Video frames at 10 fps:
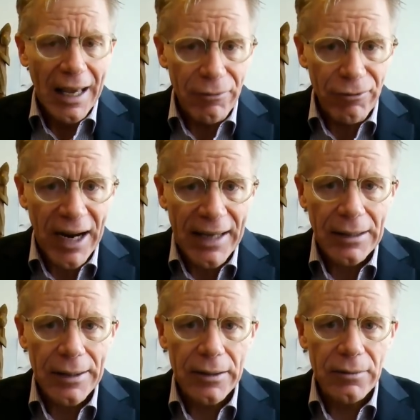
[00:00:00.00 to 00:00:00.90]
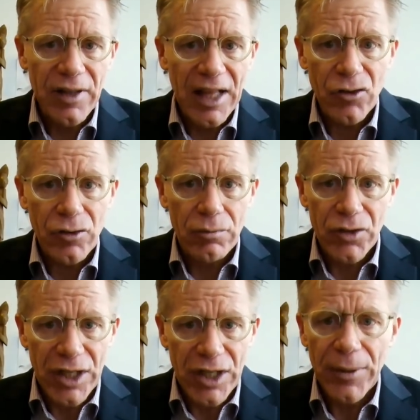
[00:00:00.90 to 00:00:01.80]
And frankly, that's
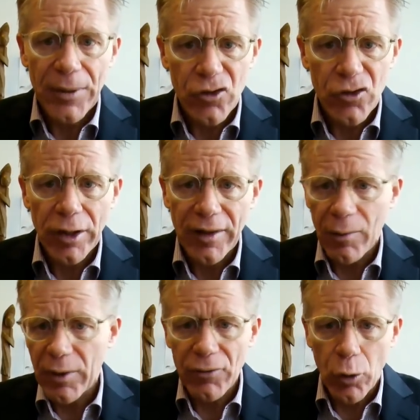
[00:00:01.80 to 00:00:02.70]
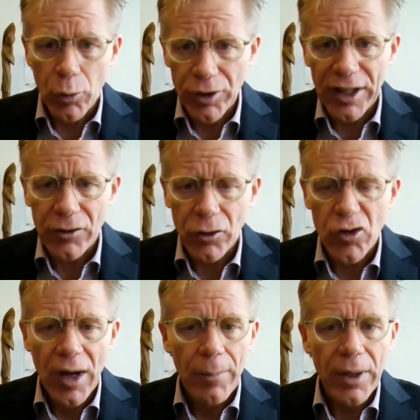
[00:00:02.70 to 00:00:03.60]
deeply concerning that we have no
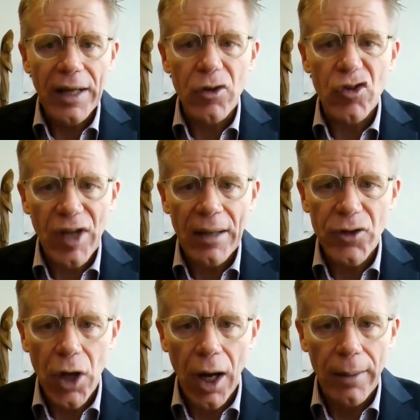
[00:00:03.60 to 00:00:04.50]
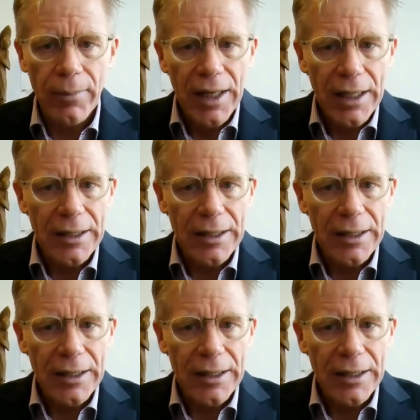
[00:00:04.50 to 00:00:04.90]
predictors, but at the same time,